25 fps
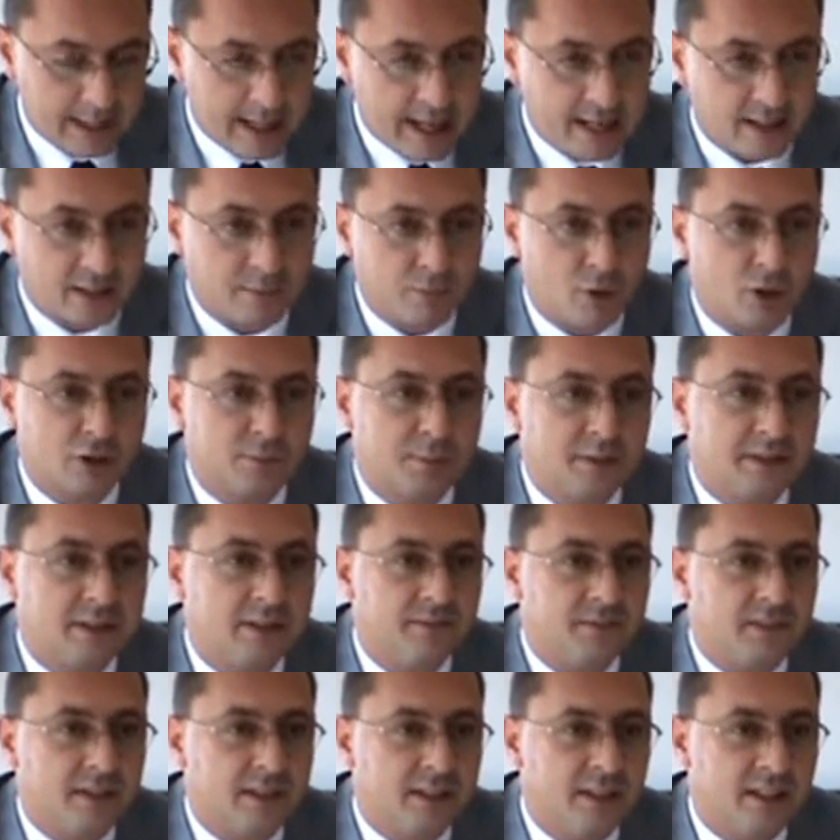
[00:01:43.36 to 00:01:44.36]
And more
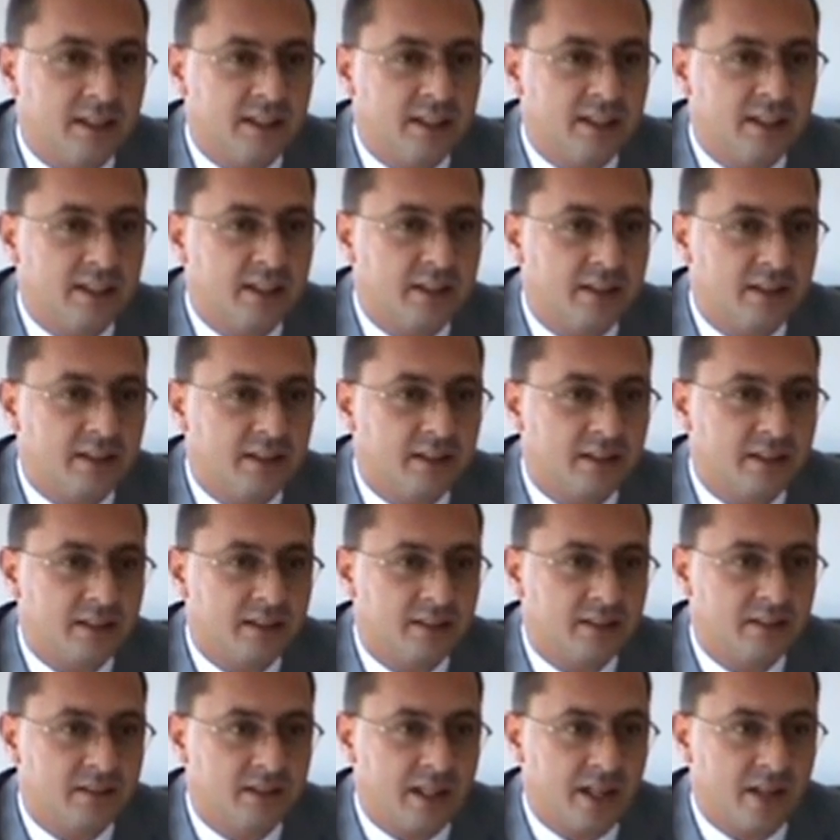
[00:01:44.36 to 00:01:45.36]
specifically,
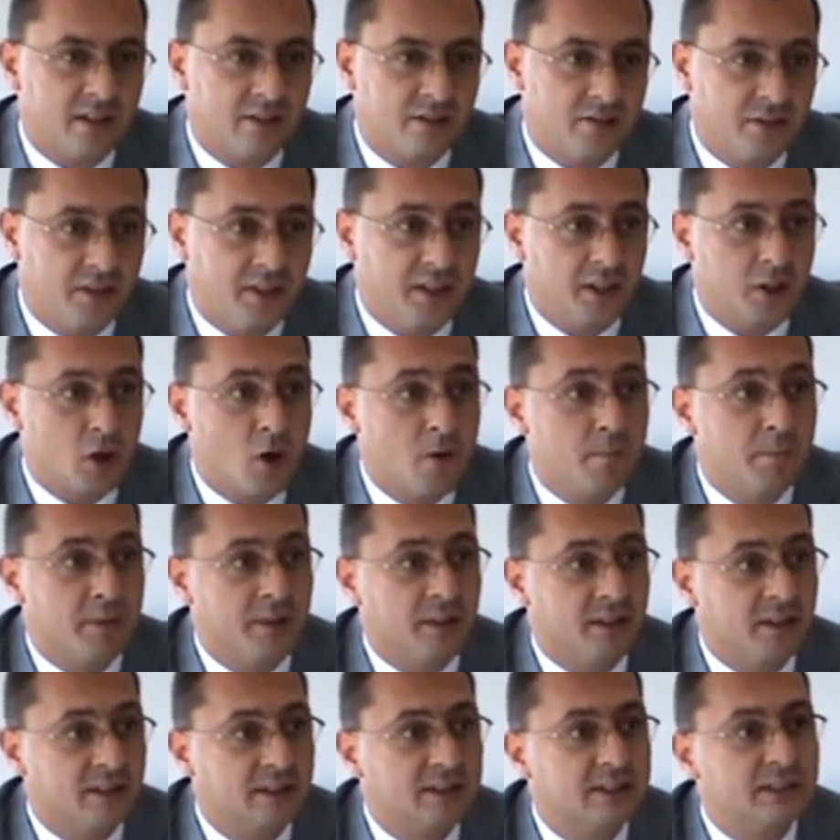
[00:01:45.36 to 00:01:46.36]
uh, there are three
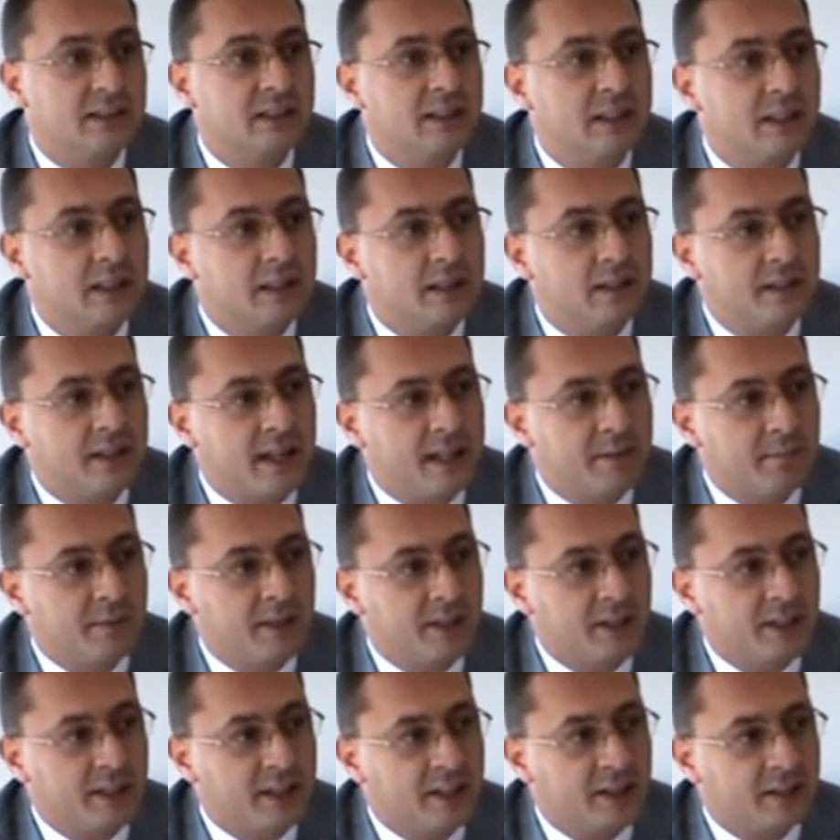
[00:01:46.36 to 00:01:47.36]
components,
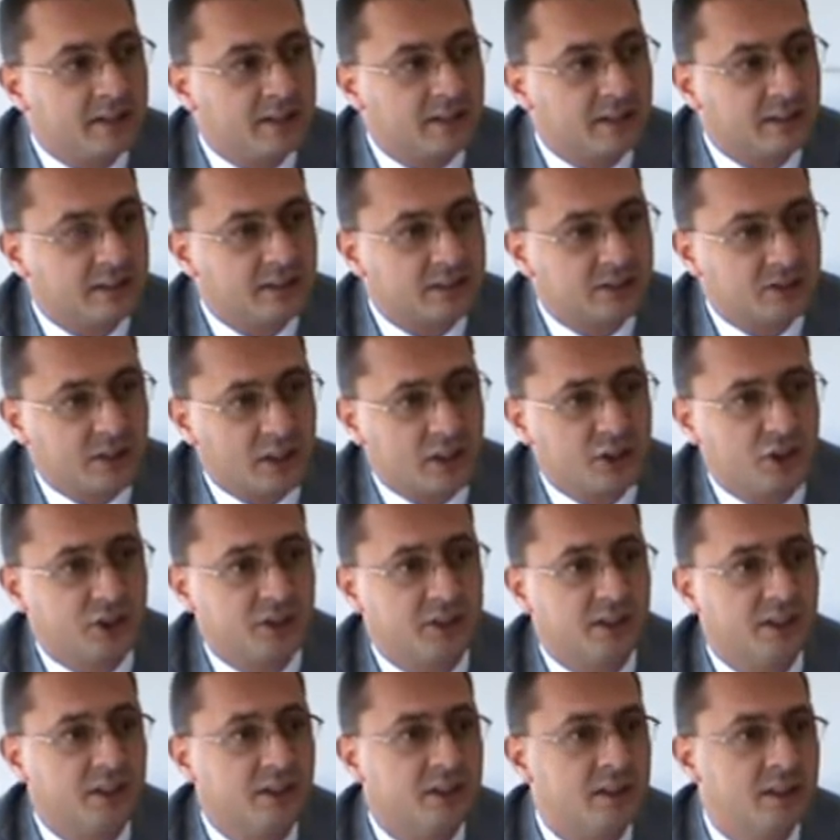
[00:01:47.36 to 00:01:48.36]
namely uh,
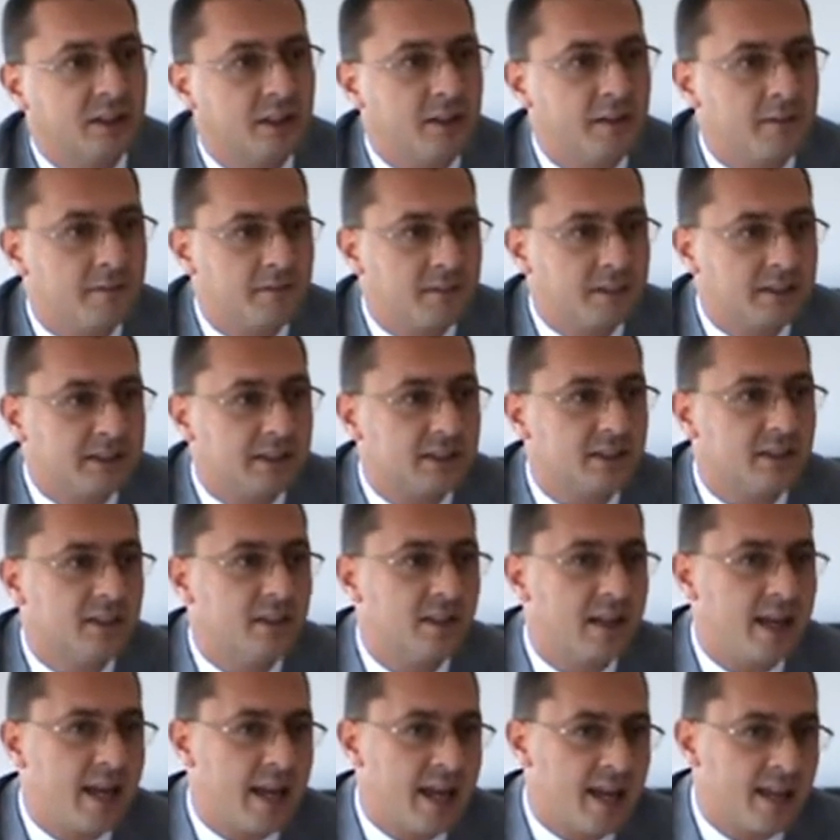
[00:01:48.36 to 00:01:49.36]
structural,
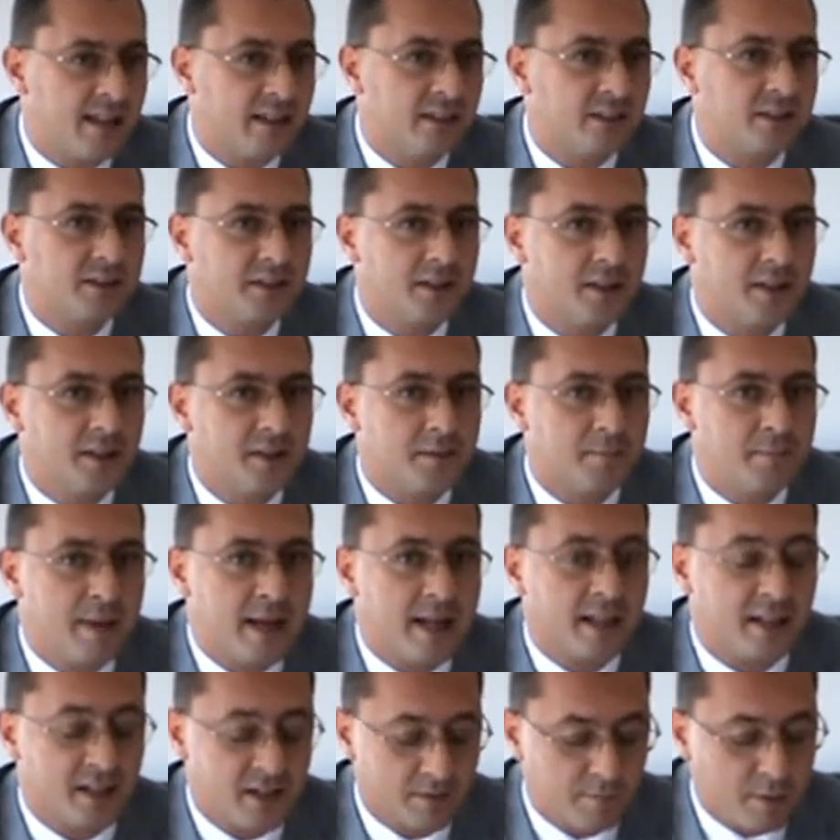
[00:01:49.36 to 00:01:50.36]
fiscal, and uh,
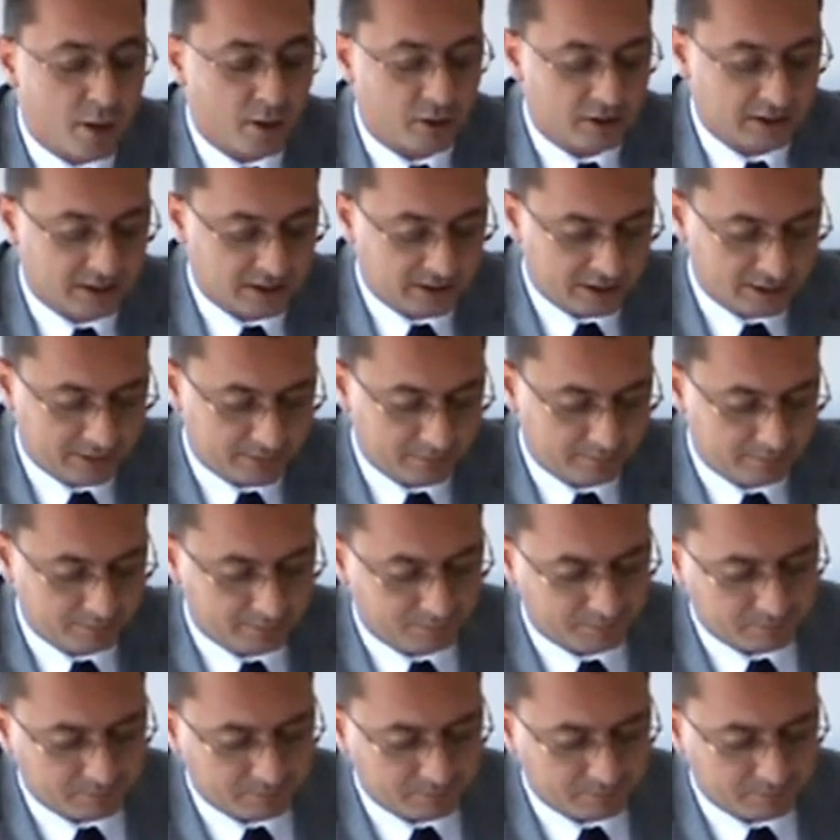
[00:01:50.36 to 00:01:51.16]
banking policies.